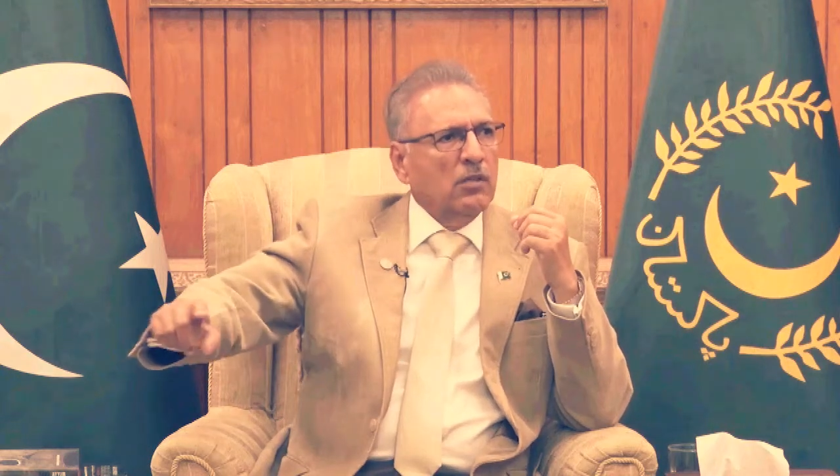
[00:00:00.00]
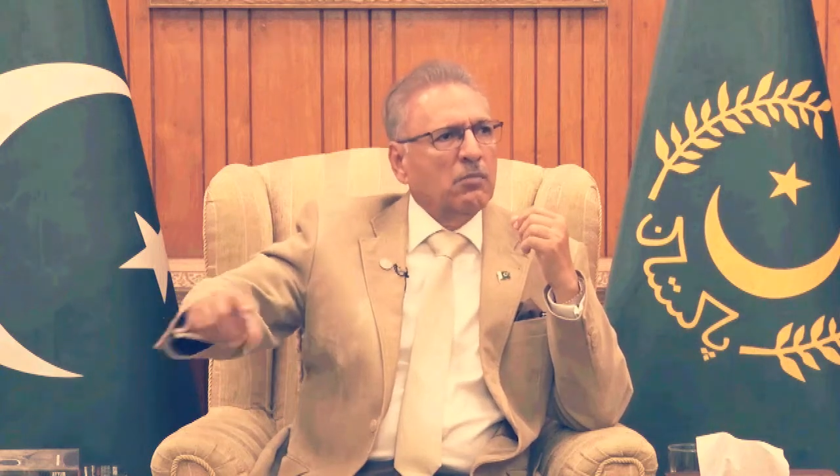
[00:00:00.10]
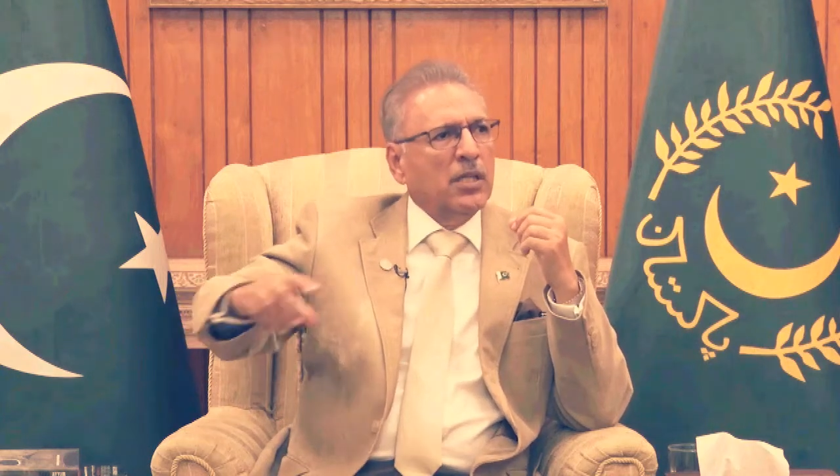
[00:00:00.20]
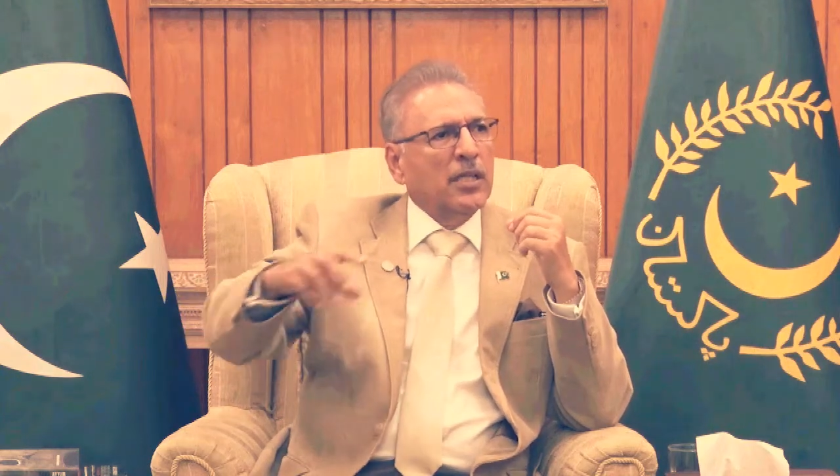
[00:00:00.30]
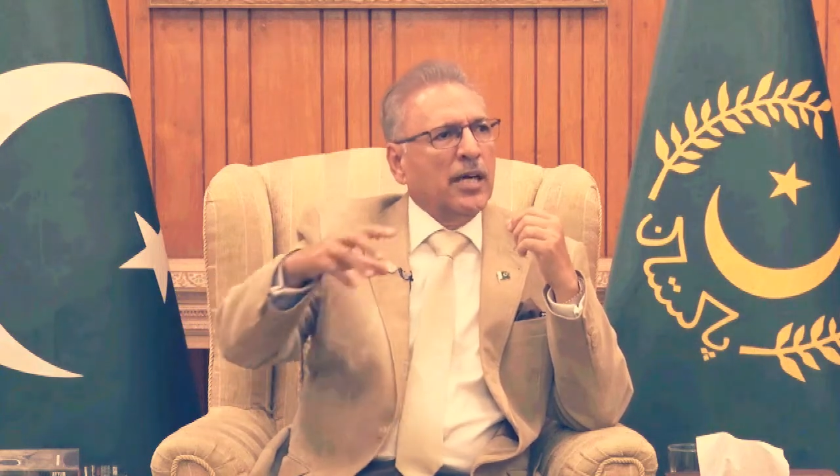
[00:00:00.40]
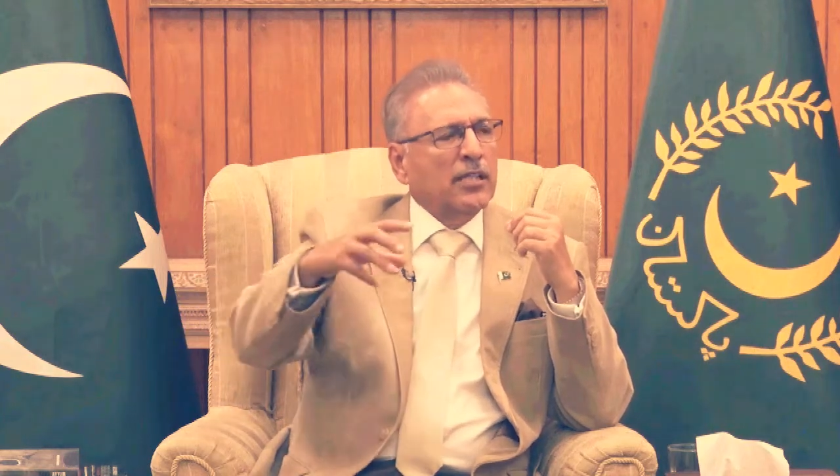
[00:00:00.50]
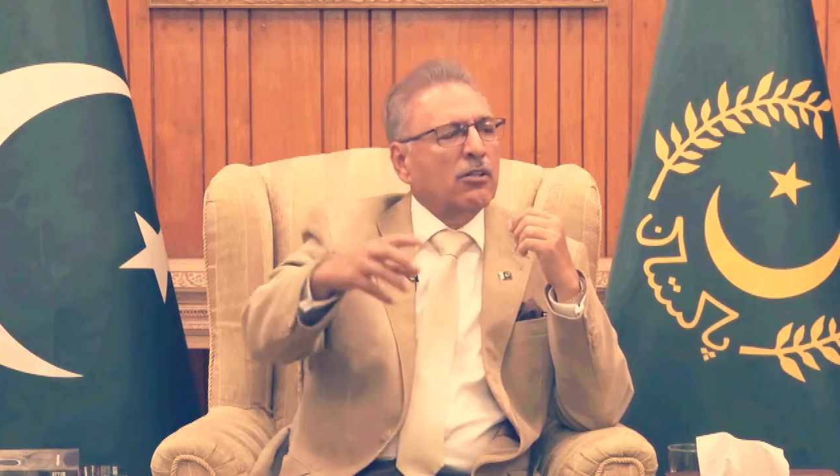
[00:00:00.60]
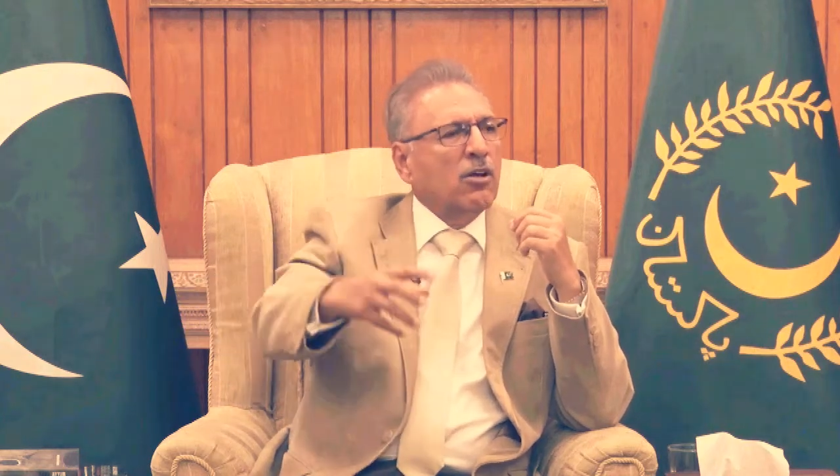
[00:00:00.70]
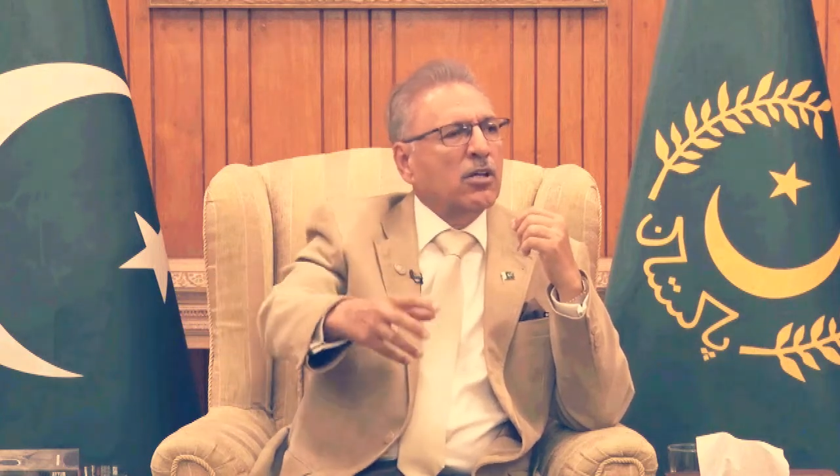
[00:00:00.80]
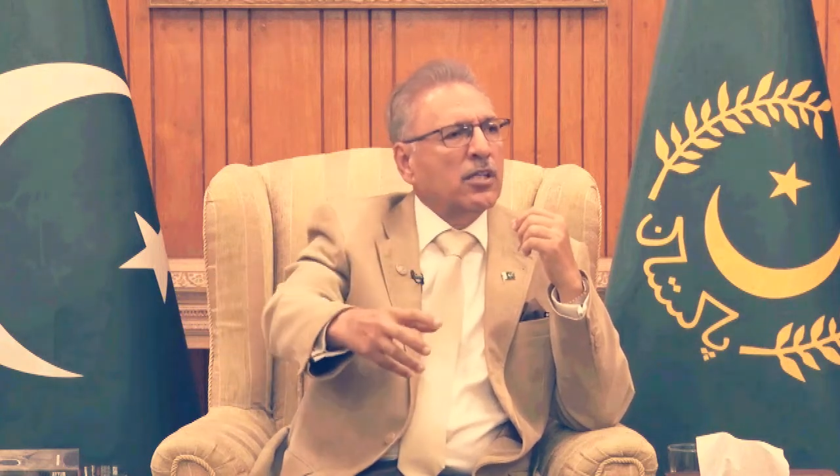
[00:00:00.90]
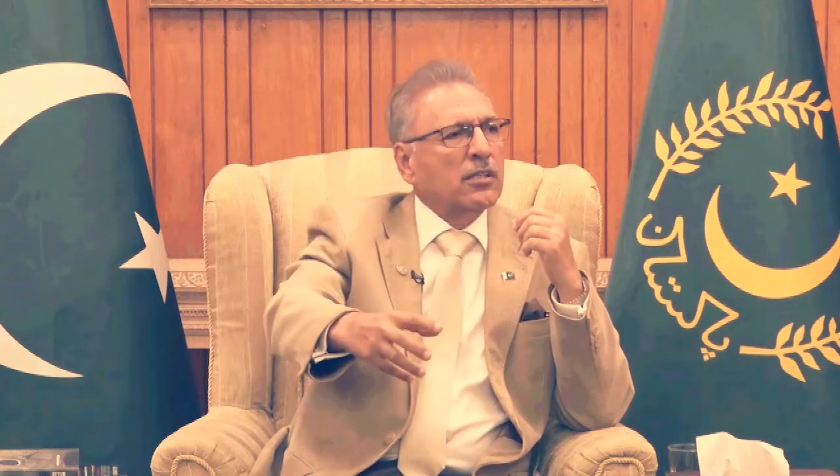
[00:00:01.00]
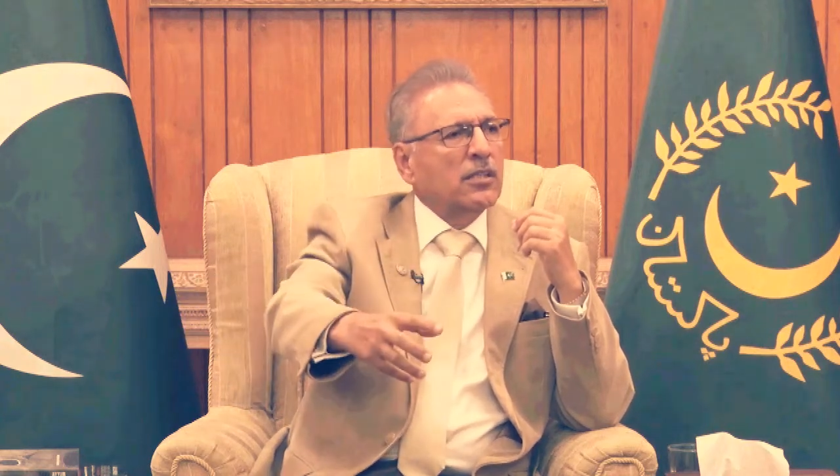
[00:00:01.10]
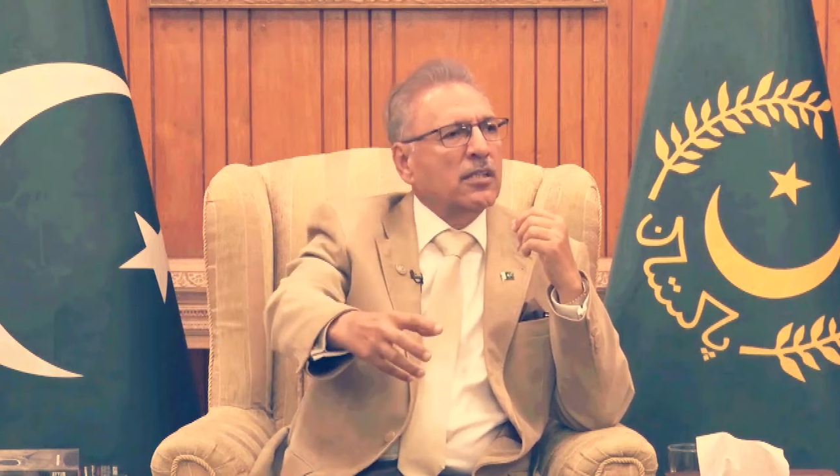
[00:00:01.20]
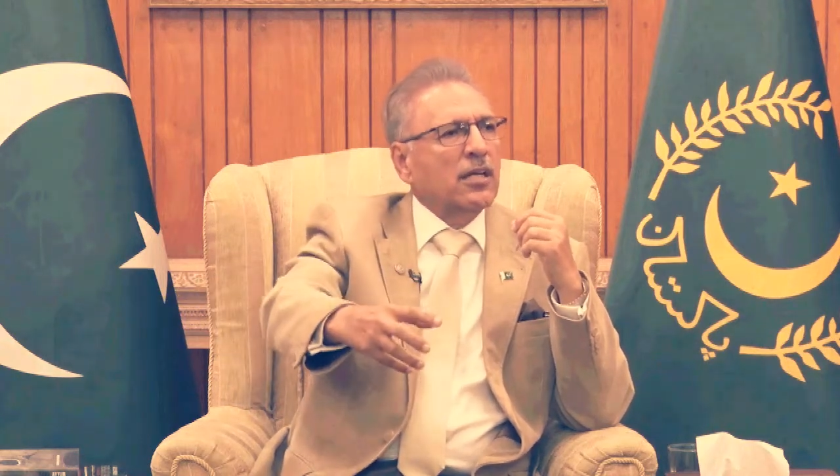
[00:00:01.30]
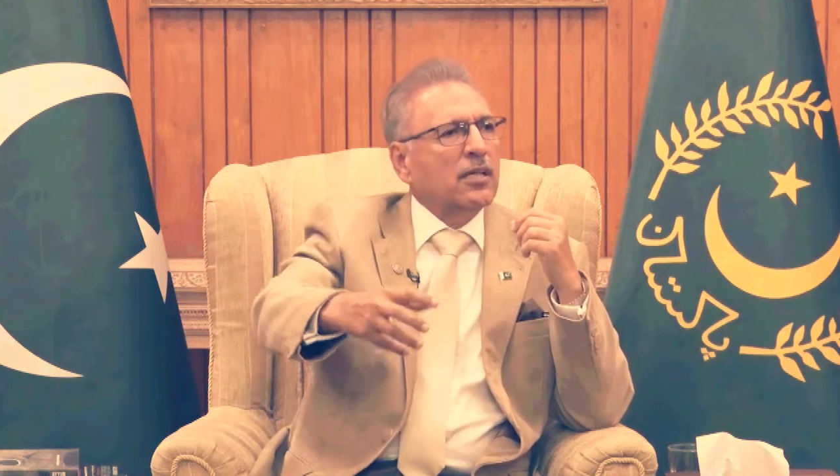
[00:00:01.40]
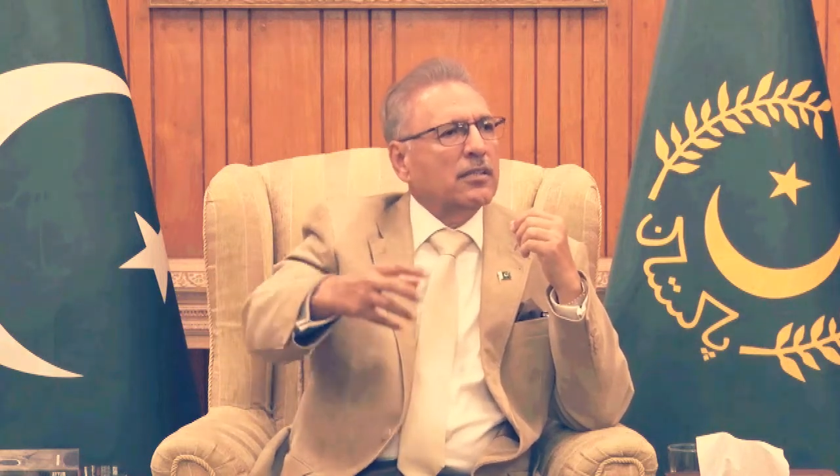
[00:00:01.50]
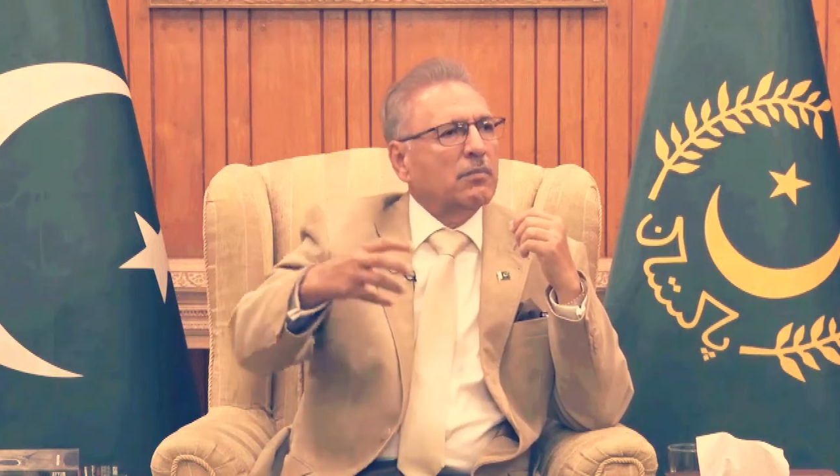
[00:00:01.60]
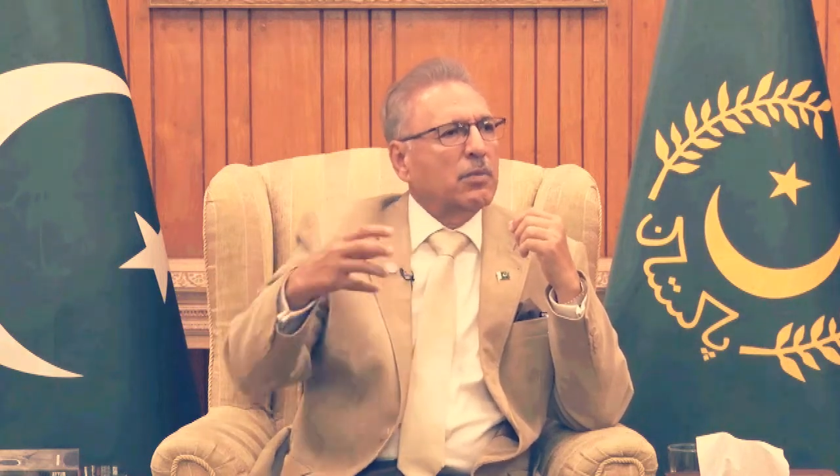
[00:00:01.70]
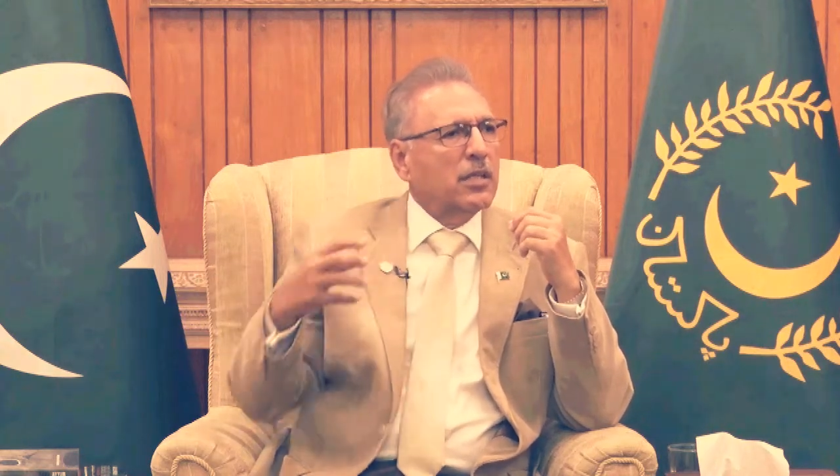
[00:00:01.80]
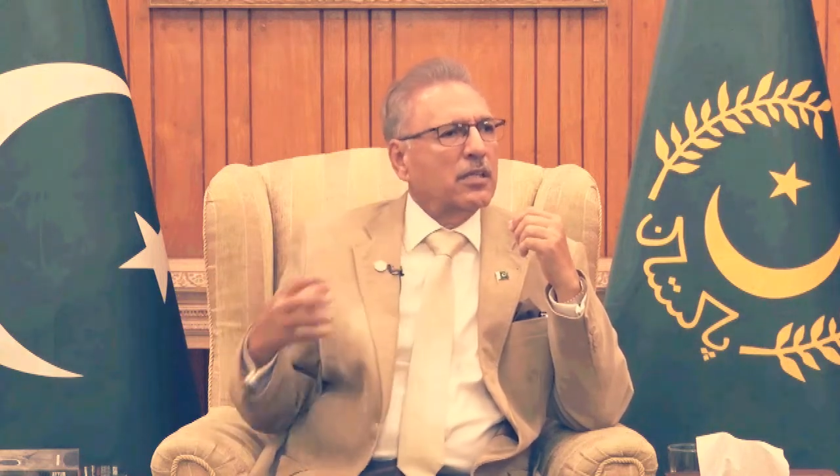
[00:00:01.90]
but as long as India is
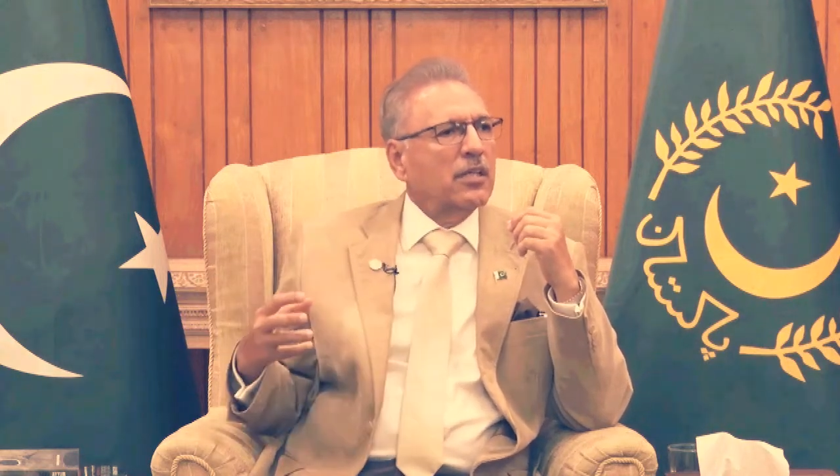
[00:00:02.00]
a big